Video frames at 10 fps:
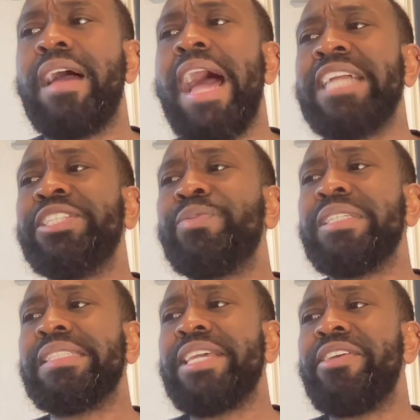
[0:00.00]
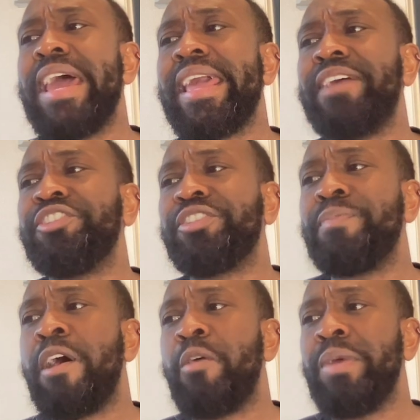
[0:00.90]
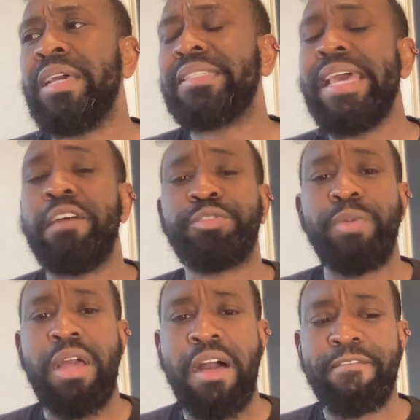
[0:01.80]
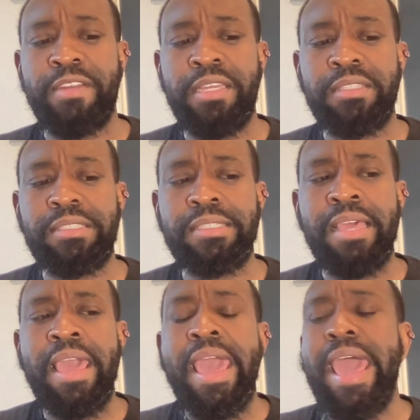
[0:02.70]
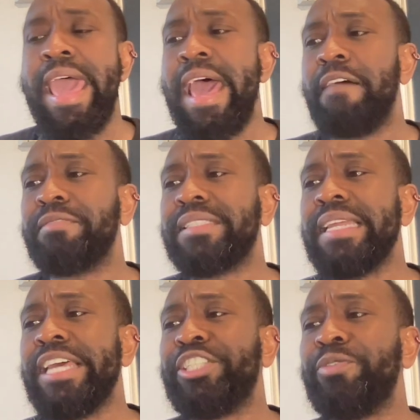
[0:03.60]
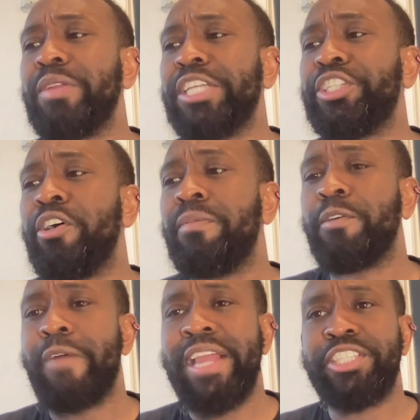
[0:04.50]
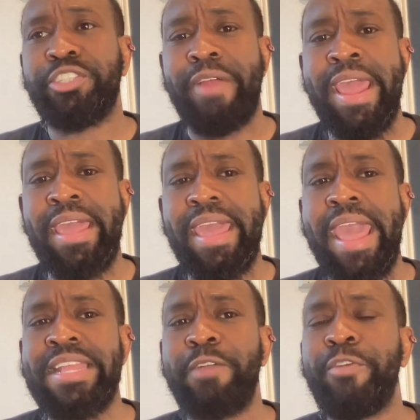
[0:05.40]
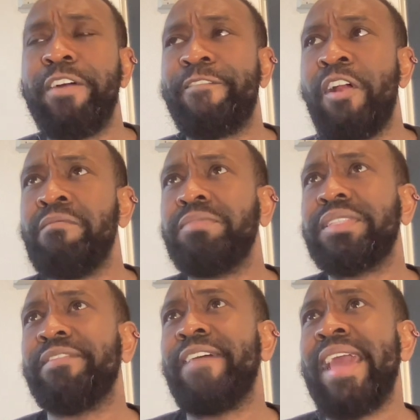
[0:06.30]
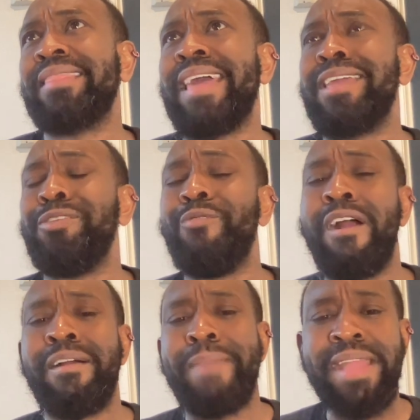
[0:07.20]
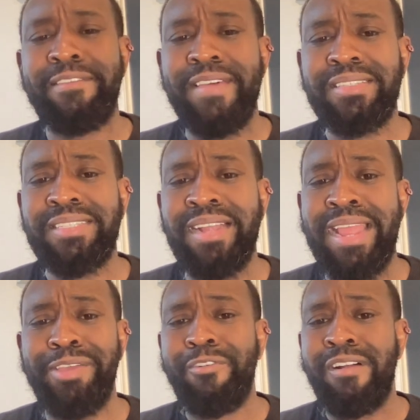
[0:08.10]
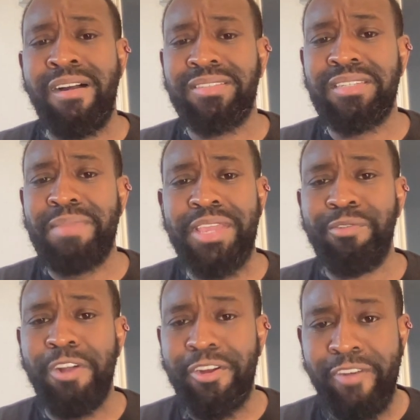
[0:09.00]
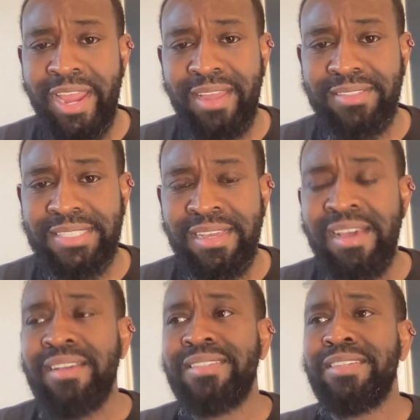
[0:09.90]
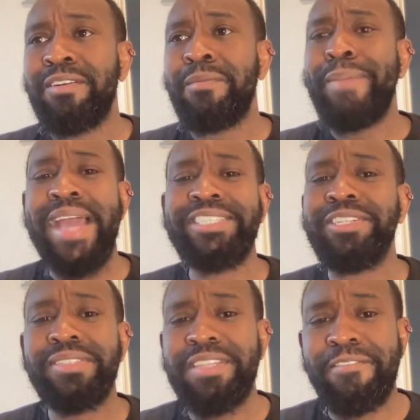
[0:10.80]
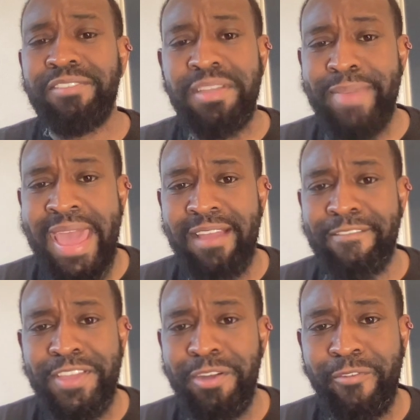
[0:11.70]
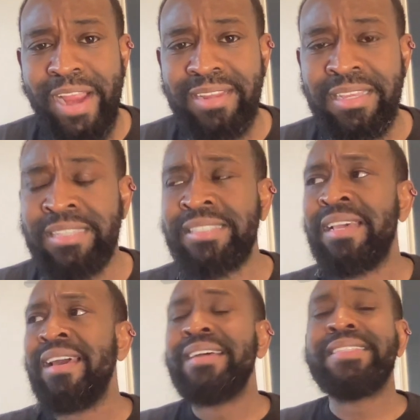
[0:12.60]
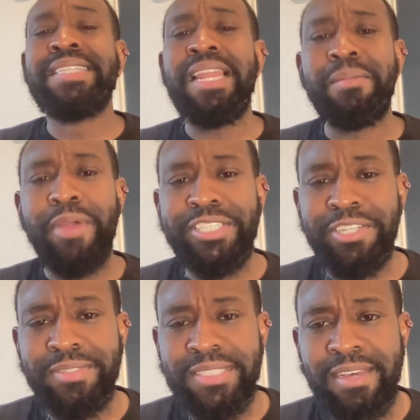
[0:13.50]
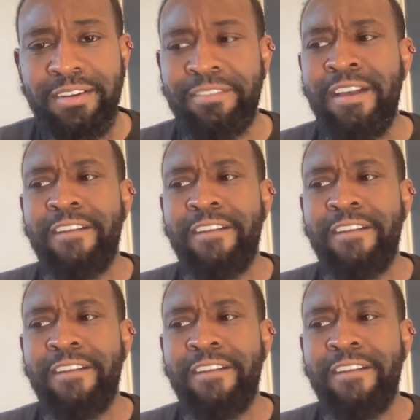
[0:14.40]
I just want to say you got to count your small wins. It helps with confidence. It helps to let you know that you're on the right track. And it reaffirms the fact that you are a manifester and you are awesome and you are great. So pat yourself on the back for your greatness. Celebrate yourself.